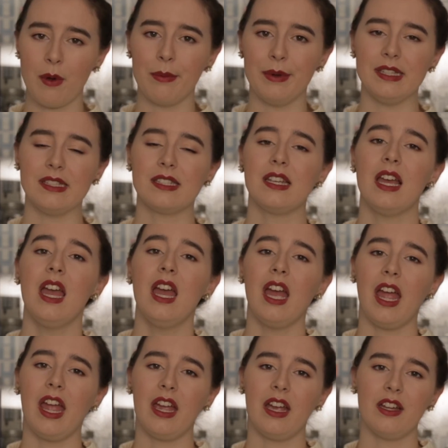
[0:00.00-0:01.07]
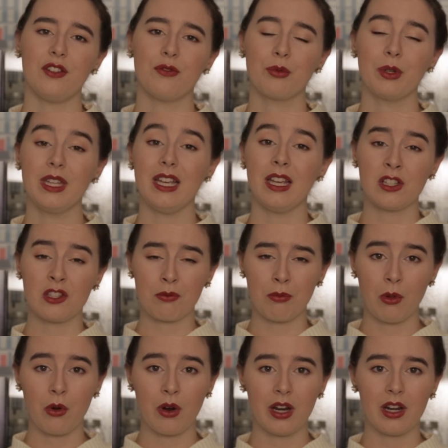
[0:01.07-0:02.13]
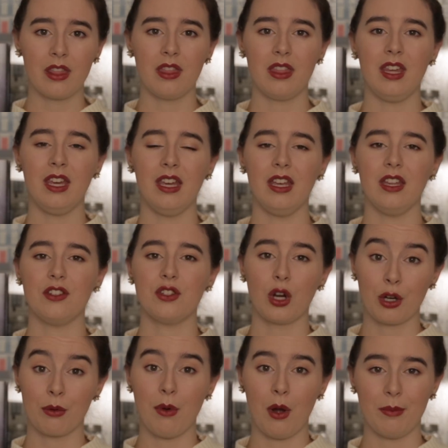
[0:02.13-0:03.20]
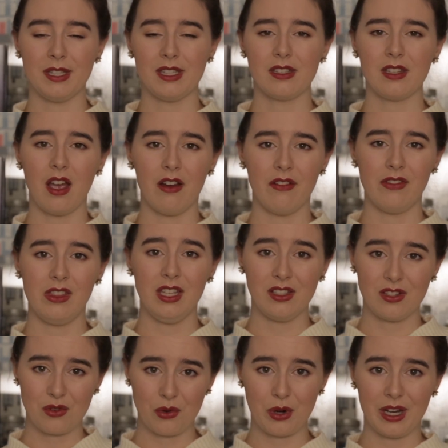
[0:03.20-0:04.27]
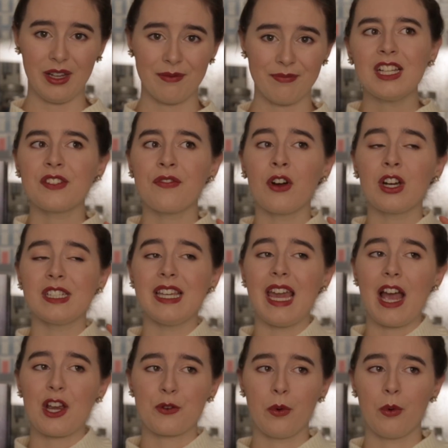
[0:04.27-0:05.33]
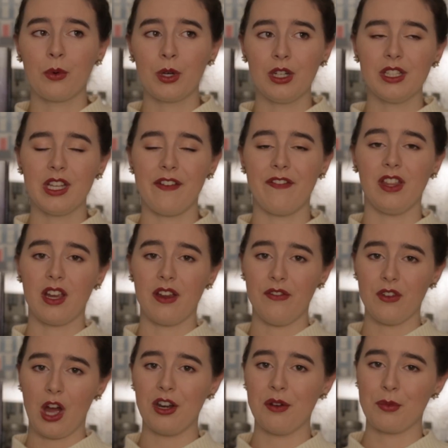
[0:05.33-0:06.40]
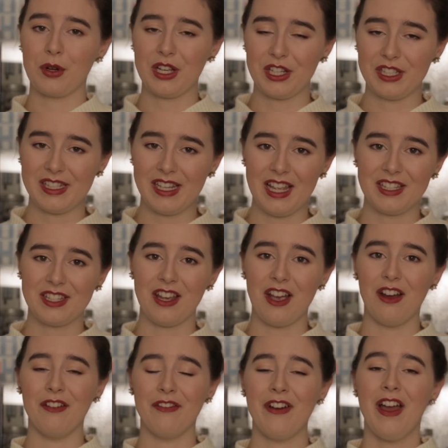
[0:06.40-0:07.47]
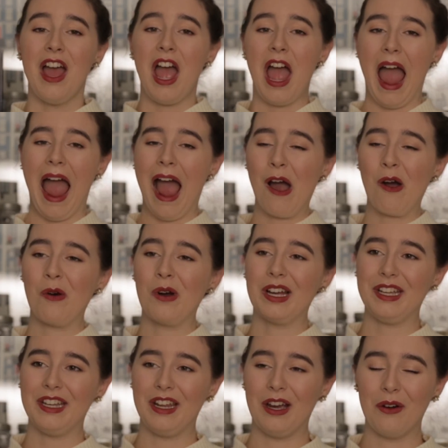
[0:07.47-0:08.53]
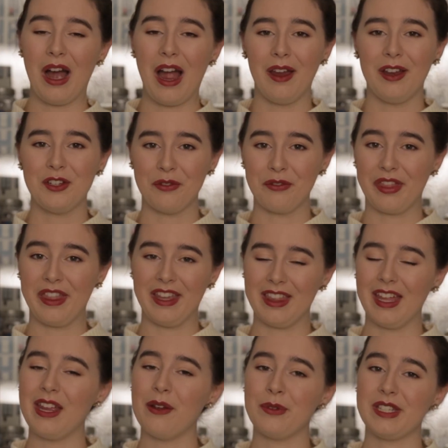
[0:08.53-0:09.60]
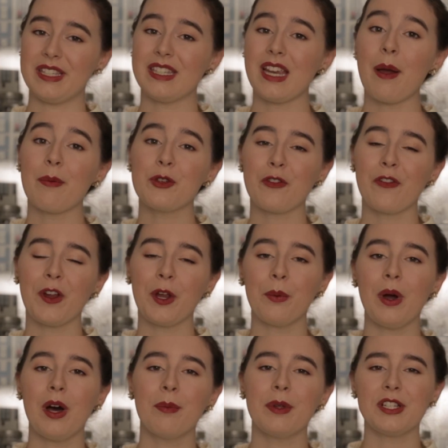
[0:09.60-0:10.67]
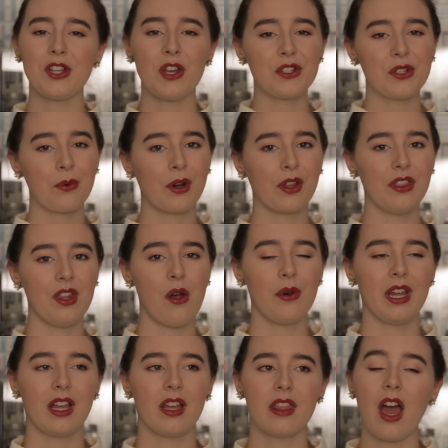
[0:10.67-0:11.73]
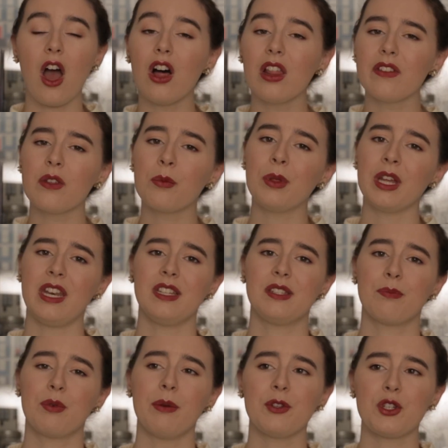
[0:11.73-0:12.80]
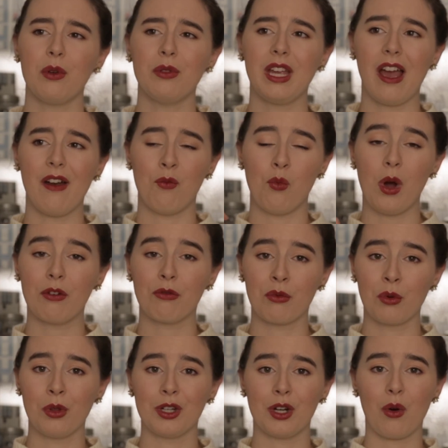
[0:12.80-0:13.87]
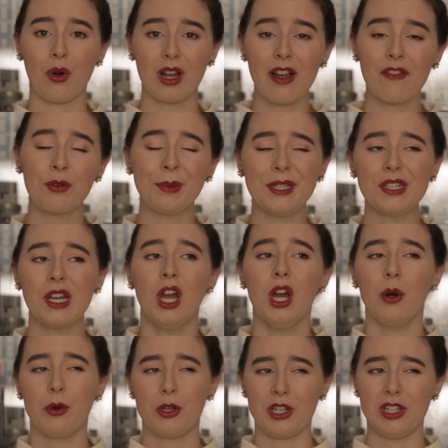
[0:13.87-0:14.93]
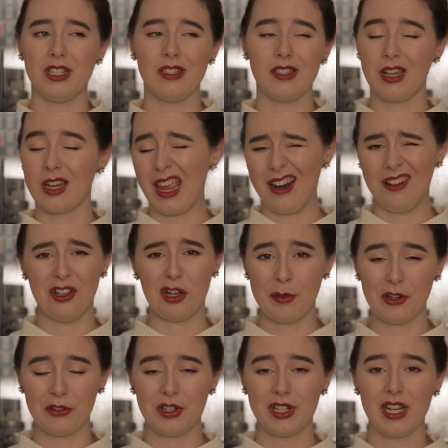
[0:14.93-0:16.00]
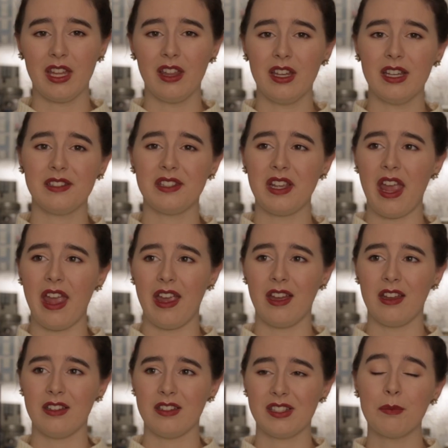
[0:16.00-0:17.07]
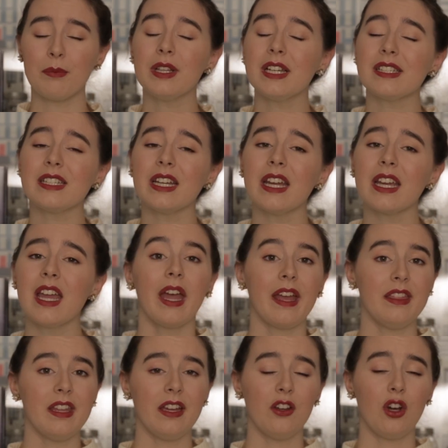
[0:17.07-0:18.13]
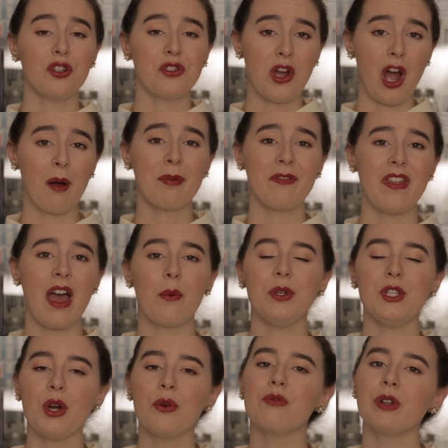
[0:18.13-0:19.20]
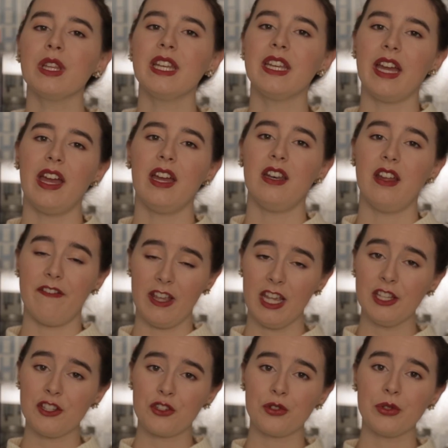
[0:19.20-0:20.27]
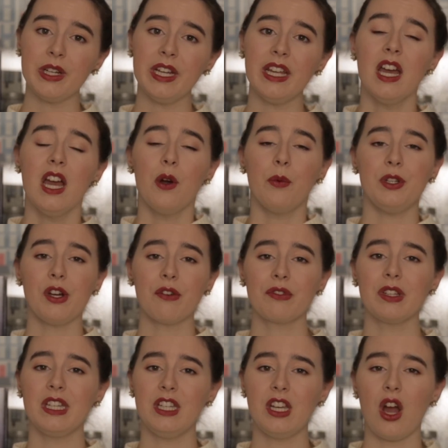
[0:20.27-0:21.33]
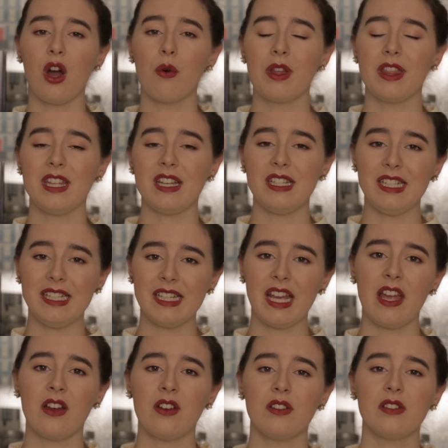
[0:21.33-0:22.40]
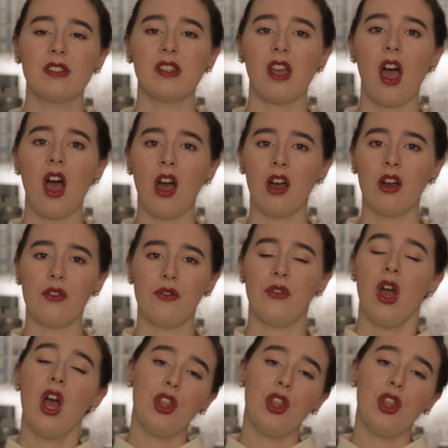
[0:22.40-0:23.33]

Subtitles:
moments and really explored the darker moments of the story. As far as the actual world, I feel like we've gotten a pretty good sense of how, you know, I don't think that it was established very well, but it's also worth noting that all of the planets pretty much only have one ruler or government, which is, again, a little bit ridiculous and simplistic. And then on top of that, we don't really get enough history. We don't really know the details of